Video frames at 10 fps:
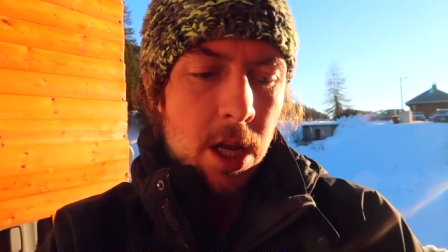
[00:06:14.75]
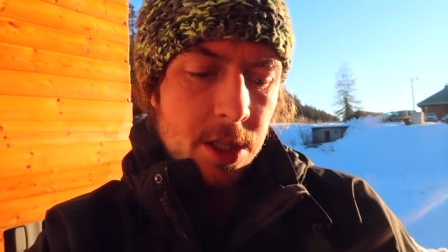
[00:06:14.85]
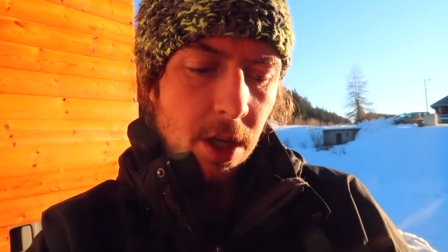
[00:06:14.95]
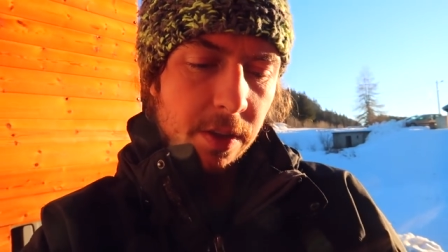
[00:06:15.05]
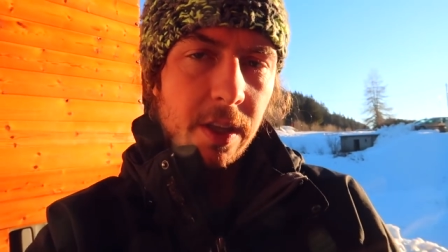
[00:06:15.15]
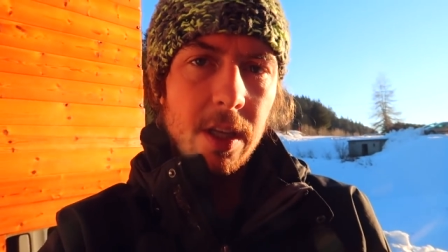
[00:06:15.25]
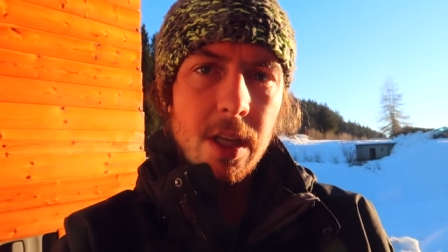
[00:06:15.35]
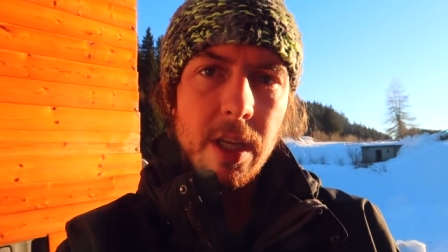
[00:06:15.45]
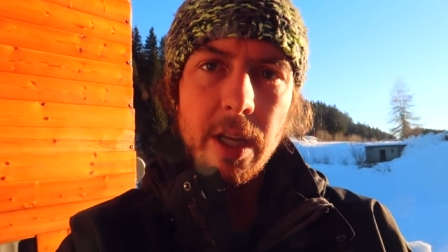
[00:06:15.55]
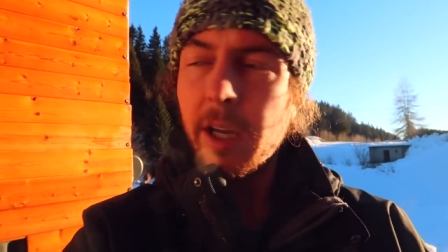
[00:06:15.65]
So I
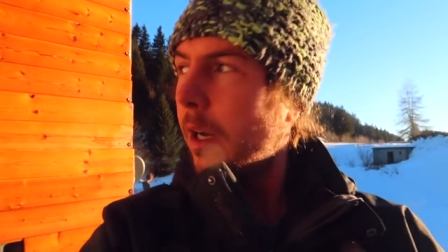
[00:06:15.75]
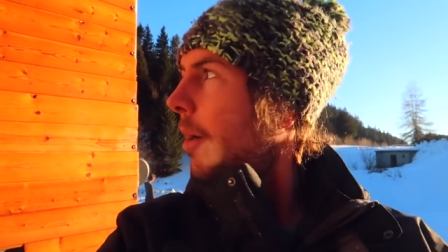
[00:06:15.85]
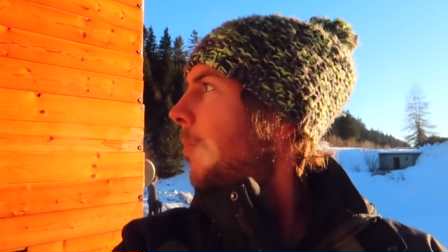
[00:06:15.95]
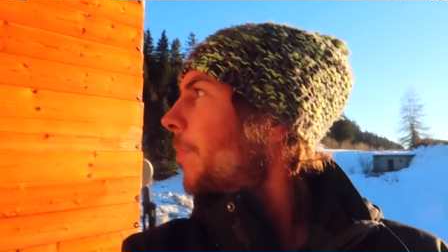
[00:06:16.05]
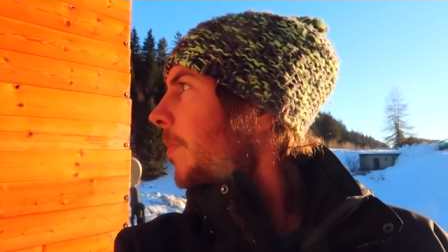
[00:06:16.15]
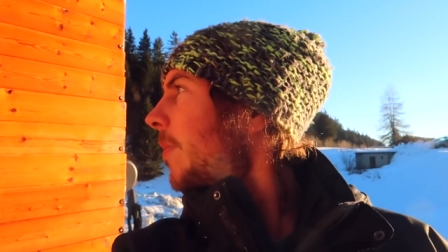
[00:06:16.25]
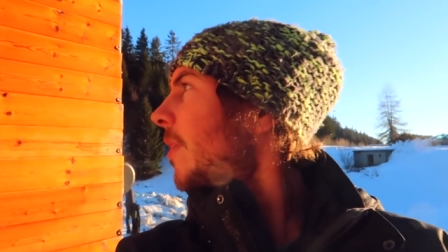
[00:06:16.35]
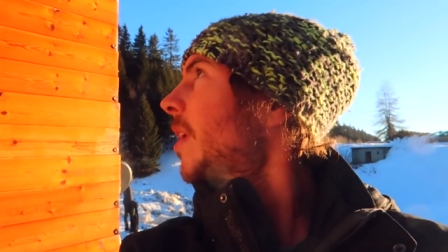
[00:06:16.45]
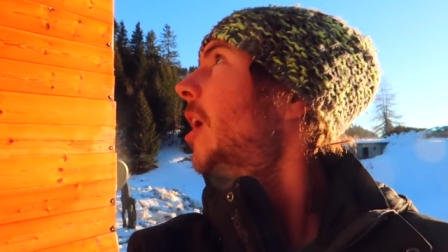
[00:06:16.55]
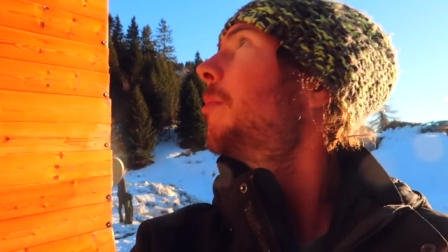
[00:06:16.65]
think I'm
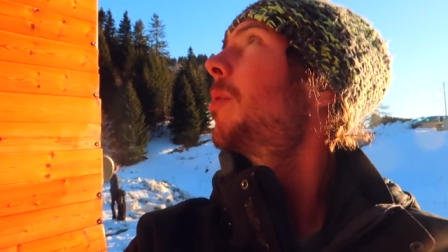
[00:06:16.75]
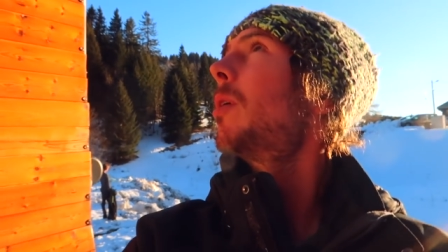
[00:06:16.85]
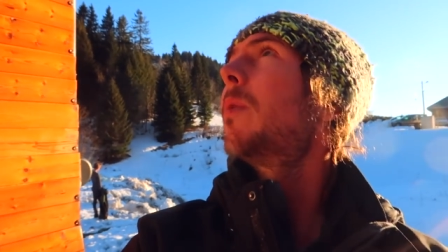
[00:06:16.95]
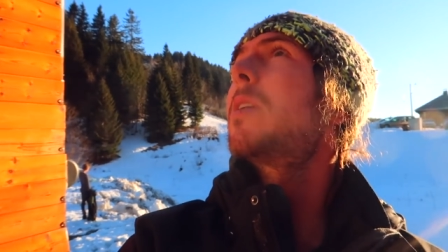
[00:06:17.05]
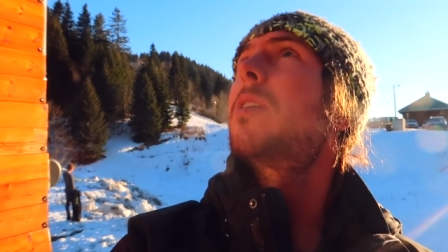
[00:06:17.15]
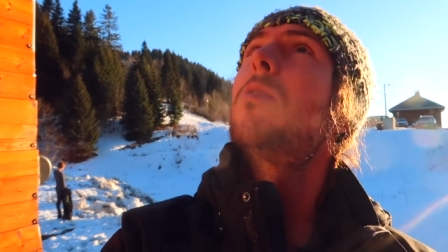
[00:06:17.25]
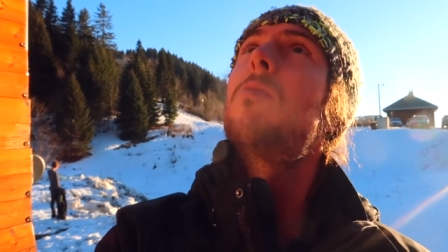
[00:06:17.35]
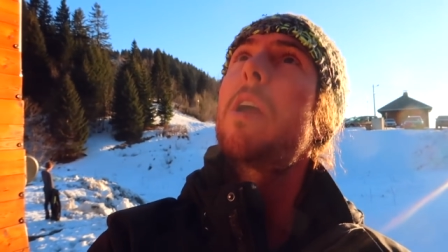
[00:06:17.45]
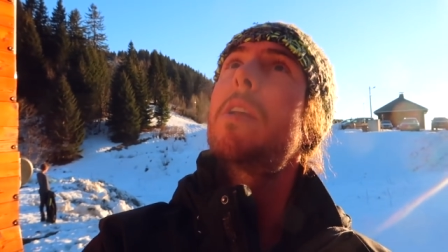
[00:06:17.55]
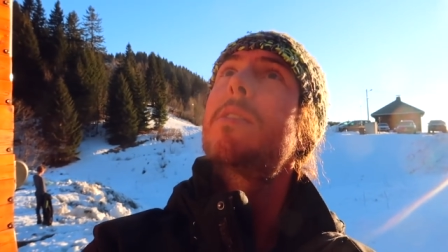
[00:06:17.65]
going to wait till it
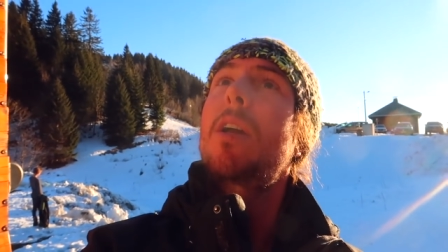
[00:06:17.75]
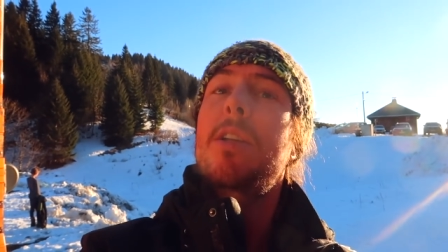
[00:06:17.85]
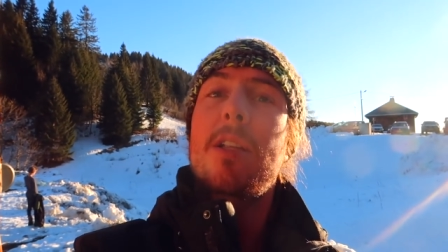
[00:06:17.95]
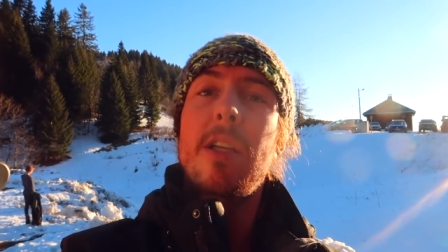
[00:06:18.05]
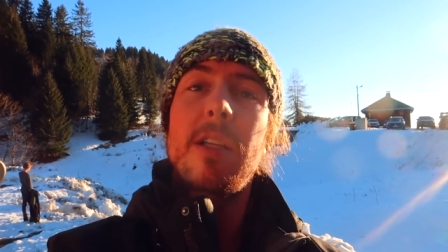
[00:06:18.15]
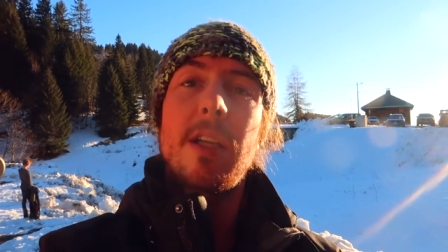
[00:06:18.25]
rains actually,